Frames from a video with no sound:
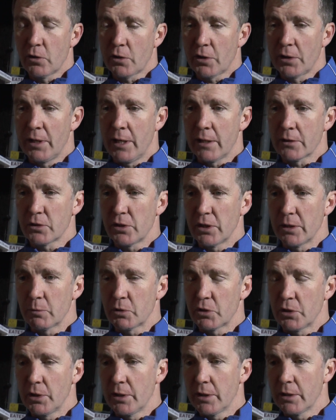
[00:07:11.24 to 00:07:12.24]
looking at our team
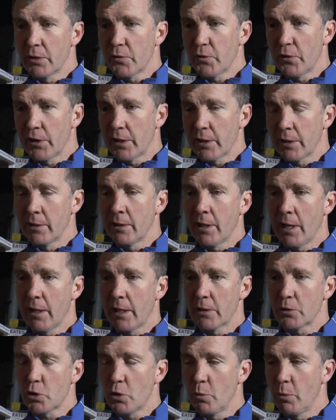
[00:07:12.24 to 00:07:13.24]
sheet and he's thinking that
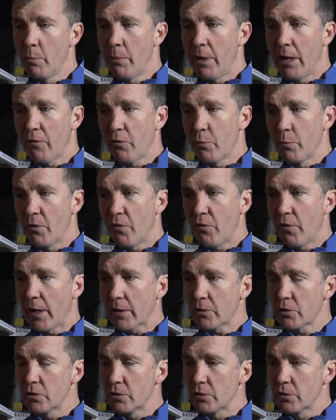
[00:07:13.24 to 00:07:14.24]
lad's coming back from a
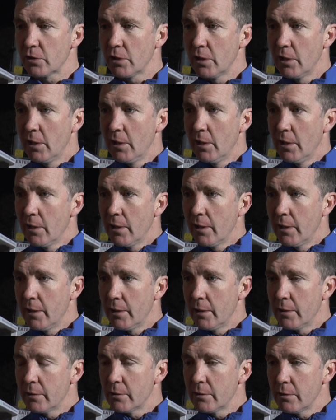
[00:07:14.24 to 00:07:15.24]
fractured
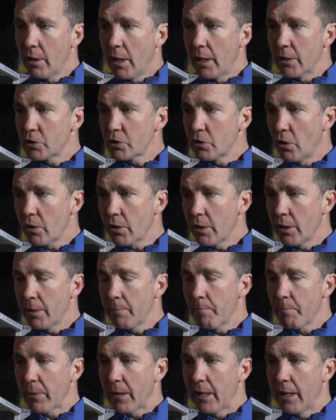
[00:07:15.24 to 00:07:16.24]
eye
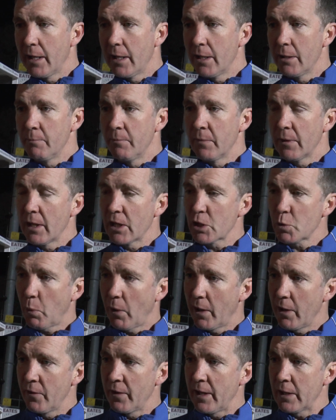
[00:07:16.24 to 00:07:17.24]
socket, let's
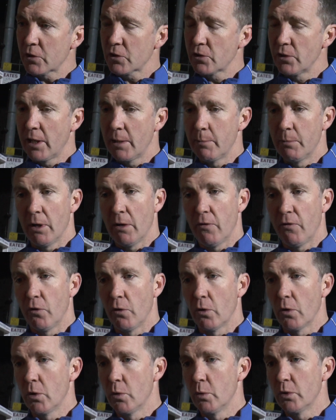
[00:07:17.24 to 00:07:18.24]
play on that side. But I
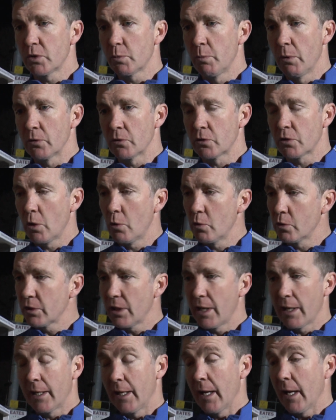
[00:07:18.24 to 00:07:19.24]
thought Lewis Montrose
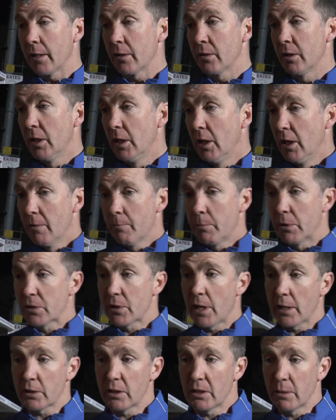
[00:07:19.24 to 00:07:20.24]
again
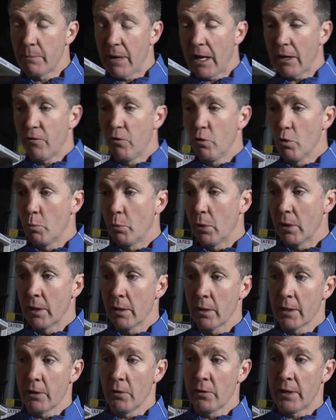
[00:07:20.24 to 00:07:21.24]
protected the back four
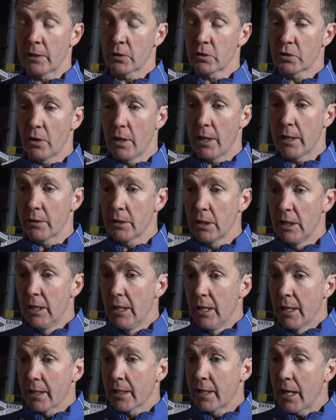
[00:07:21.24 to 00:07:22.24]
brilliantly on that side.
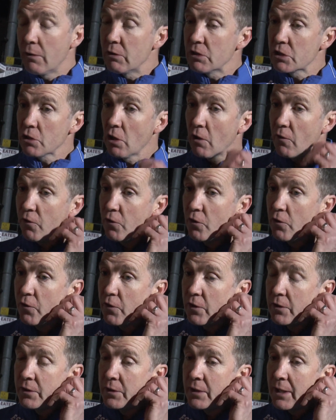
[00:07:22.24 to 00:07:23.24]
Gary
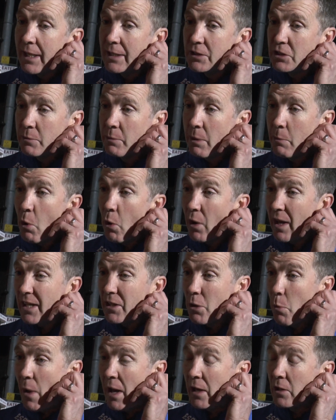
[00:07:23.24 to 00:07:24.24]
Stopforth and Jimmy Ball had
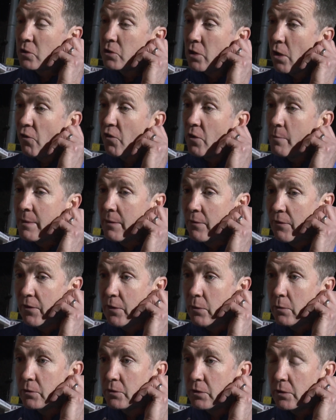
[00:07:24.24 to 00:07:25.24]
the balance off in
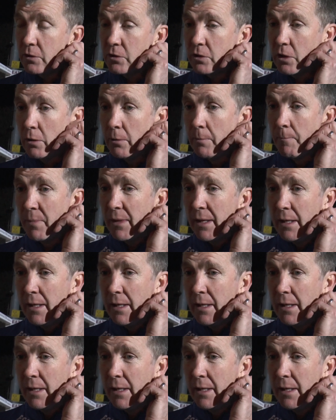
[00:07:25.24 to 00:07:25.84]
midfield, so